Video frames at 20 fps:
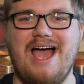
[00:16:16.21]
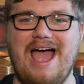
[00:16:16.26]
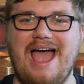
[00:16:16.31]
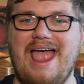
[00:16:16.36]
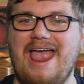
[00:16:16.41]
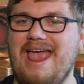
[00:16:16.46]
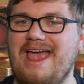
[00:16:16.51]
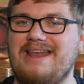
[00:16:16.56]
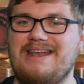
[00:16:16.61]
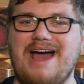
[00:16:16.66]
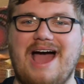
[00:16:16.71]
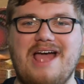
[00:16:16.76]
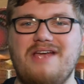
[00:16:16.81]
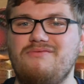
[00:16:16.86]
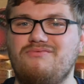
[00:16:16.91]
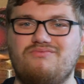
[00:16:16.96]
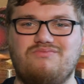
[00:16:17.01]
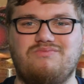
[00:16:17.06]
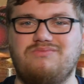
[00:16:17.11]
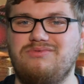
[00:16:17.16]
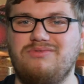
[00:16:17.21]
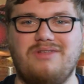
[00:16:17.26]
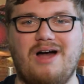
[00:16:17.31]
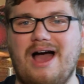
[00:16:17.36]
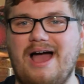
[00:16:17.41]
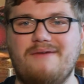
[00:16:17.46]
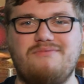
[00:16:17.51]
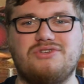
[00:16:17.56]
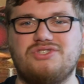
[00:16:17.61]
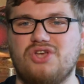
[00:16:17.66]
and I
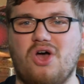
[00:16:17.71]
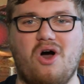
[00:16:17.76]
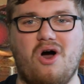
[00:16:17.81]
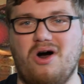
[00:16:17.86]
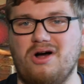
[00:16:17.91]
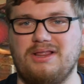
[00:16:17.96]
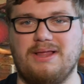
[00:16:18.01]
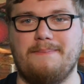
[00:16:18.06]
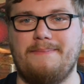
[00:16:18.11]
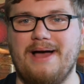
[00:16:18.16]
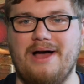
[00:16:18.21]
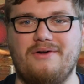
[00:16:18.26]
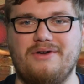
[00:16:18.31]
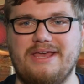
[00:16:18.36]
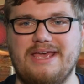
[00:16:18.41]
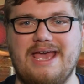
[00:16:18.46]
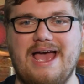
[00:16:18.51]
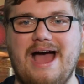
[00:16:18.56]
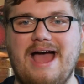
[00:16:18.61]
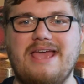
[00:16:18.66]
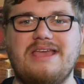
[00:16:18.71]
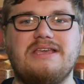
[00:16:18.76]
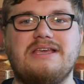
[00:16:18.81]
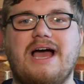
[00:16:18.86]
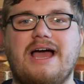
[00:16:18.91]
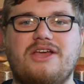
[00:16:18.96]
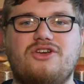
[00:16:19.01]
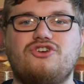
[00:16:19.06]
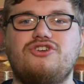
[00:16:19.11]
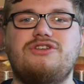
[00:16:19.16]
was all about it.
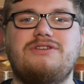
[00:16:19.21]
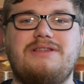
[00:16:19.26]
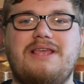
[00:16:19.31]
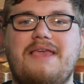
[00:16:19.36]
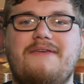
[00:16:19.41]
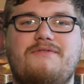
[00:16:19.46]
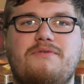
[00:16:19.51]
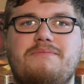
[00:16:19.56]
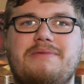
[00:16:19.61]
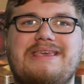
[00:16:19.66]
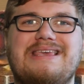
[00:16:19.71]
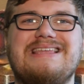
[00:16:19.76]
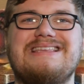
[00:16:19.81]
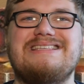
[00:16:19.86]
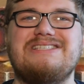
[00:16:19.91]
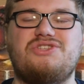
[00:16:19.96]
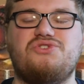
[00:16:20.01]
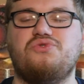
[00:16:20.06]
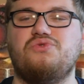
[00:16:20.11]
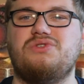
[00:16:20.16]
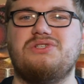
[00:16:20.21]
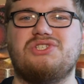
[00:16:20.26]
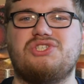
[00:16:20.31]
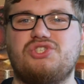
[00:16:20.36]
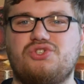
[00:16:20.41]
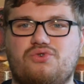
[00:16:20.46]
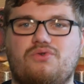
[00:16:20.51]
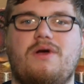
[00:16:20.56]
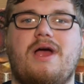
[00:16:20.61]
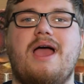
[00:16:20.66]
I couldn't even begin to
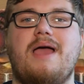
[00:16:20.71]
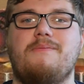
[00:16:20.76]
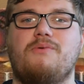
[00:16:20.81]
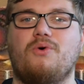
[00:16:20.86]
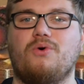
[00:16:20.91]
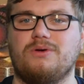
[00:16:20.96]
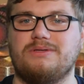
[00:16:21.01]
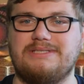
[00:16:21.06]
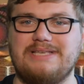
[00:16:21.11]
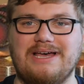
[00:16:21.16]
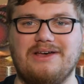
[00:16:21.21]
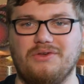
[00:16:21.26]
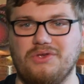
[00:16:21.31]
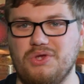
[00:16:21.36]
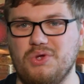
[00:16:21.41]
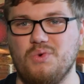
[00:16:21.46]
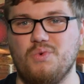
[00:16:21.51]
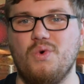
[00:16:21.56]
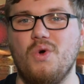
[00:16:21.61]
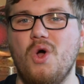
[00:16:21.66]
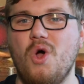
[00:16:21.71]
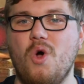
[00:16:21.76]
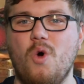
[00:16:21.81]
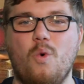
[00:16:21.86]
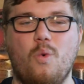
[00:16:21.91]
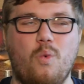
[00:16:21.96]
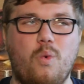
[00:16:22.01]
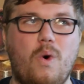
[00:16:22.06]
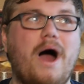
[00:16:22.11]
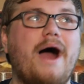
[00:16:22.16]
describe or tell you
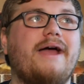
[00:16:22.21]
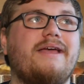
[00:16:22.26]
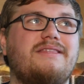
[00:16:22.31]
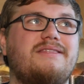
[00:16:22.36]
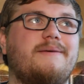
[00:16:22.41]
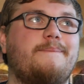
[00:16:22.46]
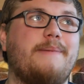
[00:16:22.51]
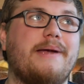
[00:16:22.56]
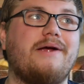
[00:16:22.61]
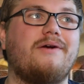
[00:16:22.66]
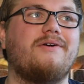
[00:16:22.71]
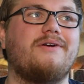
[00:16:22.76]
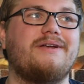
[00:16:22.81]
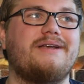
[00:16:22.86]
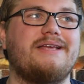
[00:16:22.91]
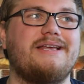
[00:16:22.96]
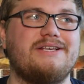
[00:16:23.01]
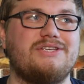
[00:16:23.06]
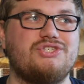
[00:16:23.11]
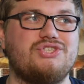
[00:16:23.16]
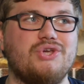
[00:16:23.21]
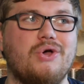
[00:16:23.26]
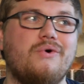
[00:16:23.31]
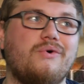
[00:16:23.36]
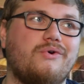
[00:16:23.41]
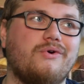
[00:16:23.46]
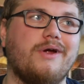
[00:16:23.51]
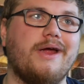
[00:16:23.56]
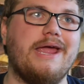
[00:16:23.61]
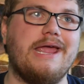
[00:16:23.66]
why the Baron is so
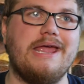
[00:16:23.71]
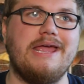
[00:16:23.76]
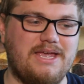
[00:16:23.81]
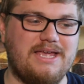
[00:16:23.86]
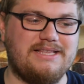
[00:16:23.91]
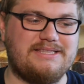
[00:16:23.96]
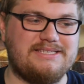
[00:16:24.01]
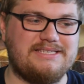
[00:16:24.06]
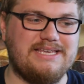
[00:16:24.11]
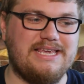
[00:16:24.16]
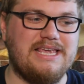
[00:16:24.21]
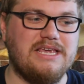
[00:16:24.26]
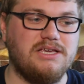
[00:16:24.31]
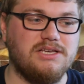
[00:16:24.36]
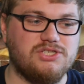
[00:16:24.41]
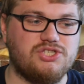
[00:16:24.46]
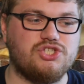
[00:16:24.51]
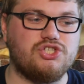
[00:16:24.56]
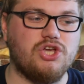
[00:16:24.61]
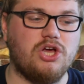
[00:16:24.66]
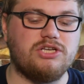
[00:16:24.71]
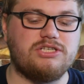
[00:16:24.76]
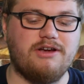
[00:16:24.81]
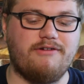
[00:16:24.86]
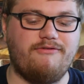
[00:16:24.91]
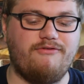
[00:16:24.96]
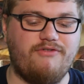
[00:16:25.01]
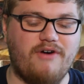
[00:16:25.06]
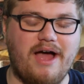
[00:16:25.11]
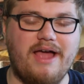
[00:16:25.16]
great. He is such a
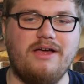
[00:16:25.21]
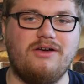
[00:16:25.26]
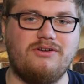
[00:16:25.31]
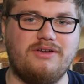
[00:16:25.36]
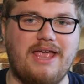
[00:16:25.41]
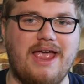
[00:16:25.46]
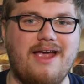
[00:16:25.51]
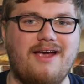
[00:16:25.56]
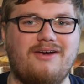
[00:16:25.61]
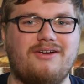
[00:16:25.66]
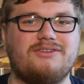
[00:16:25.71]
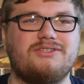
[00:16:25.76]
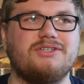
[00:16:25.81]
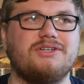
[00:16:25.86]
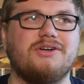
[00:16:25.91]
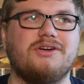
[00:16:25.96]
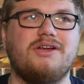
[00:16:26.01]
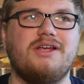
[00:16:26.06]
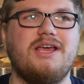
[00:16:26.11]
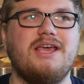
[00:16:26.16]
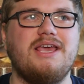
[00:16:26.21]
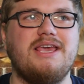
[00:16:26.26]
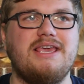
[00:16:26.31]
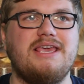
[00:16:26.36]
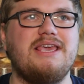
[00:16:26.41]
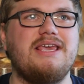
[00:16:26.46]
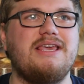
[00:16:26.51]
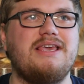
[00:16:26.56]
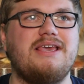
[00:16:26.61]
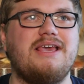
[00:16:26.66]
vile character.
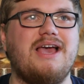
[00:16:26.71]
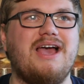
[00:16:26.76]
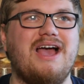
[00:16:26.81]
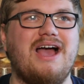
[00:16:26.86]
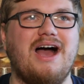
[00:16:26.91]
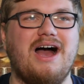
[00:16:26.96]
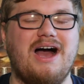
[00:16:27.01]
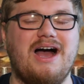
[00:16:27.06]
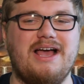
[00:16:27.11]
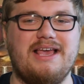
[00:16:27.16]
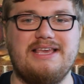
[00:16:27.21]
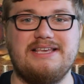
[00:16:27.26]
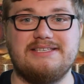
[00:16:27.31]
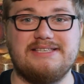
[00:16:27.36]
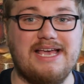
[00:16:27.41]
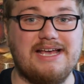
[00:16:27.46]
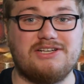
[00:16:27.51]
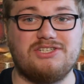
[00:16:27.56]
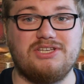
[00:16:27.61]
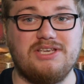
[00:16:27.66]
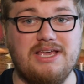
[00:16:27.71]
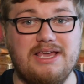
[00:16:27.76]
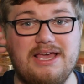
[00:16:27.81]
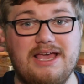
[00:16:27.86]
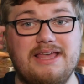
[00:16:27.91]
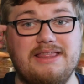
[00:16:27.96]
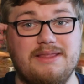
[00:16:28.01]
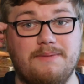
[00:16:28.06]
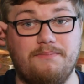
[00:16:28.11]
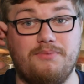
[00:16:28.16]
He's actually
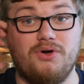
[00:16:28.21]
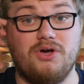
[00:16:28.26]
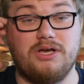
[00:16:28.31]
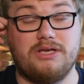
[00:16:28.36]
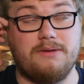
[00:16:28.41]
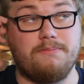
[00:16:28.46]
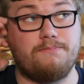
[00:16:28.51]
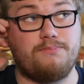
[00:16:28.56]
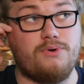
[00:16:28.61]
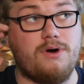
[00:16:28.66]
in the book,